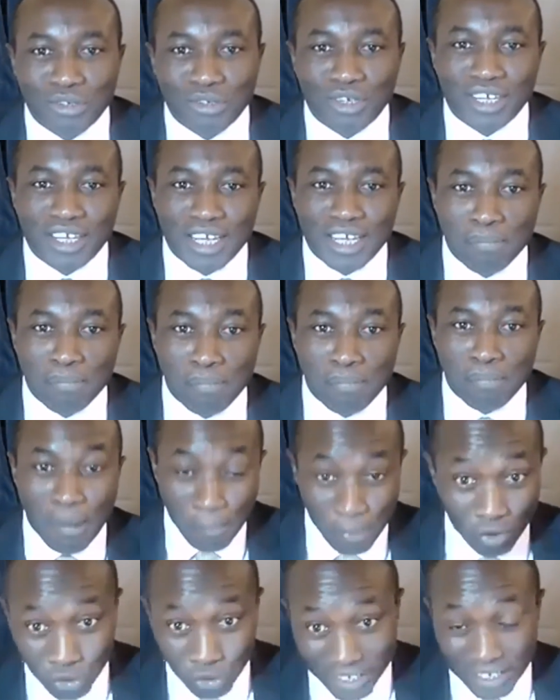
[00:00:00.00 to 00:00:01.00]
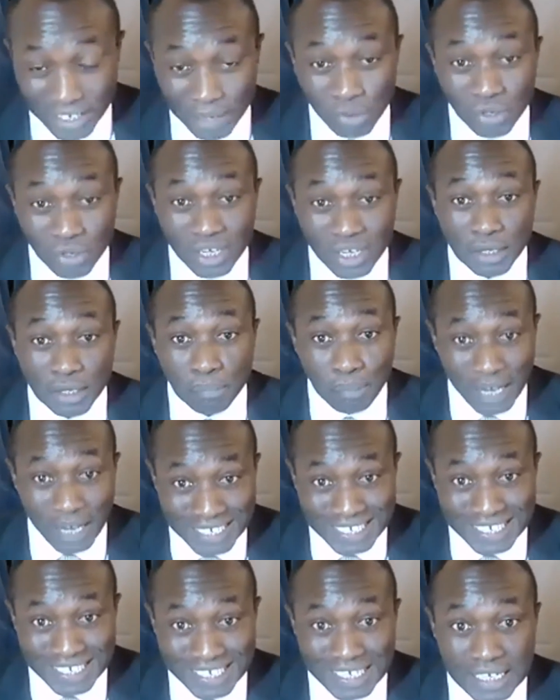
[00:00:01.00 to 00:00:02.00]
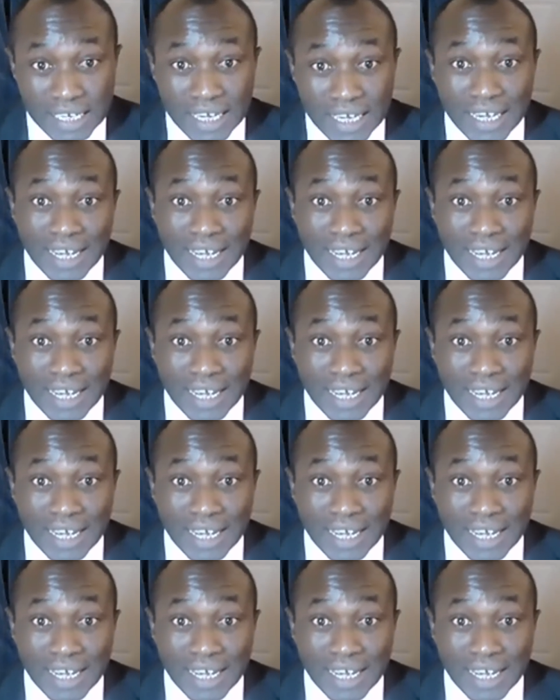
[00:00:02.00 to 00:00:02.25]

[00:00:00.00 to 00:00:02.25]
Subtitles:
member of United Democratic Party,